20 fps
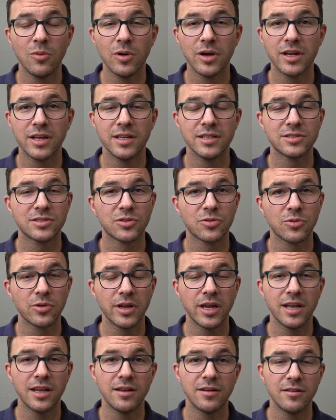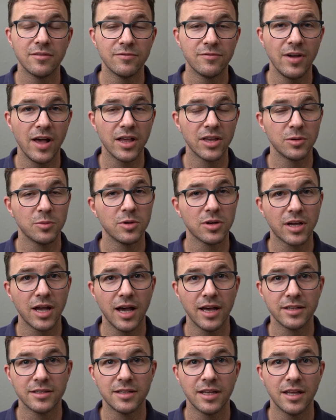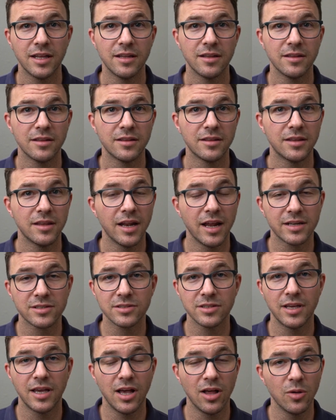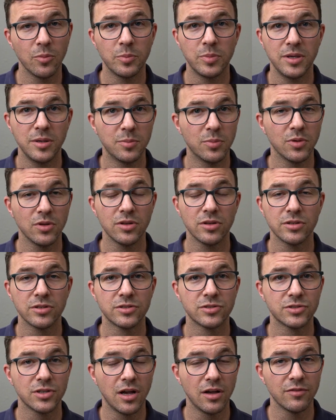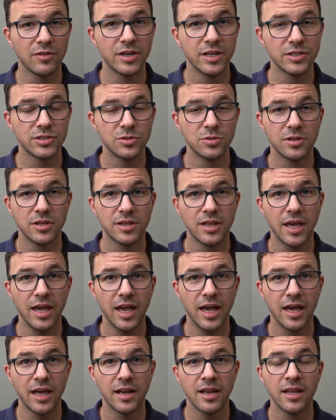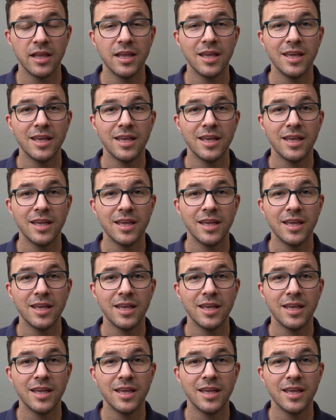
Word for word: what? It's creating valuable content that actually help people solve an issue that they had.